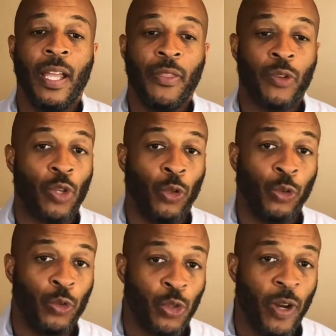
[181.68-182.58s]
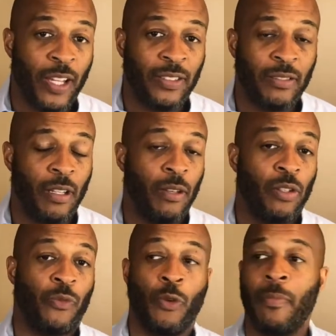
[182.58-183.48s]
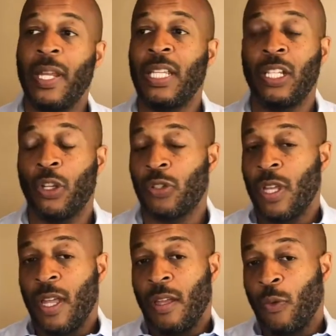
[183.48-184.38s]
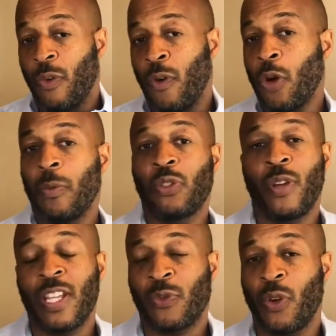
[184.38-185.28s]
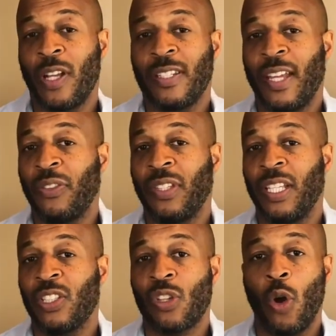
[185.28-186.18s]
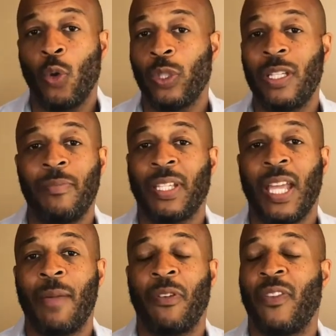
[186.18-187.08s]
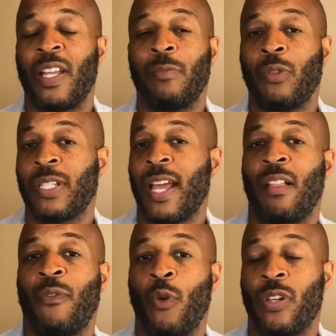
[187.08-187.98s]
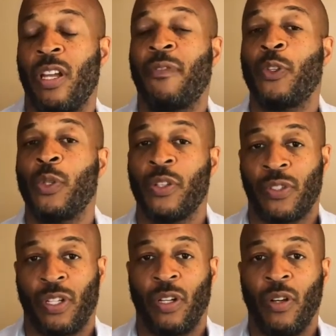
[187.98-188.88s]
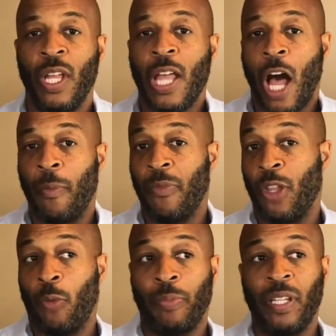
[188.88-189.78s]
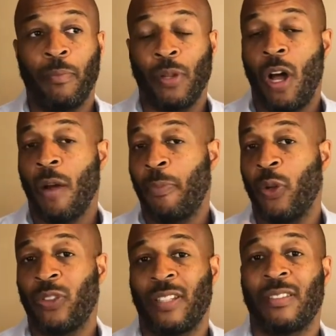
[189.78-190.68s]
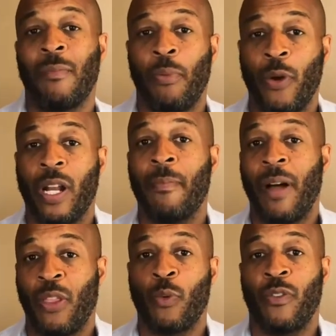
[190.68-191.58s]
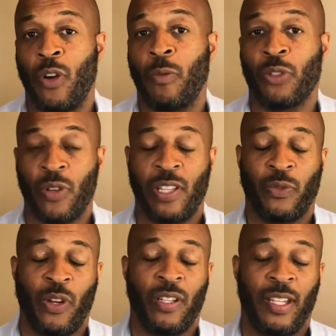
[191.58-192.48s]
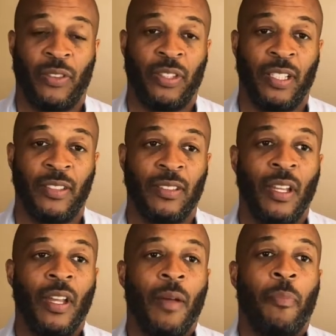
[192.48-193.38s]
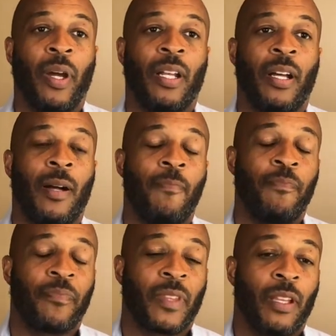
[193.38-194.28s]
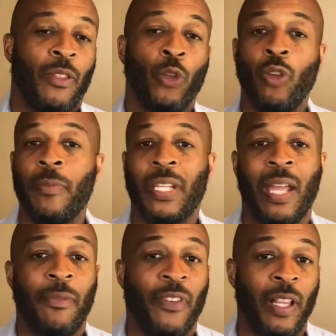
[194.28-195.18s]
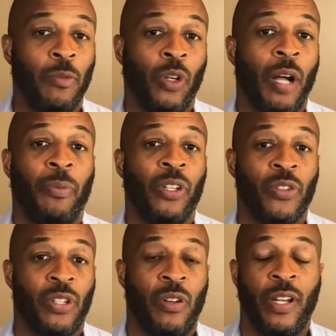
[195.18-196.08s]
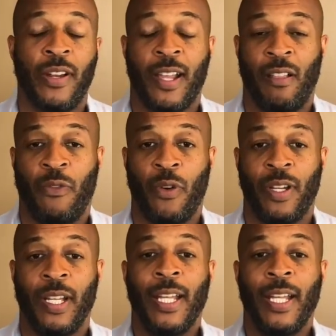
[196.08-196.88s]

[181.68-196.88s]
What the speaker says: There's also trust. For many years, revocable transfer on death deeds only became available in California a few years ago. There'll be a blog post at some point about the revocable transfer on death deeds, but those only became available a couple years ago here in California.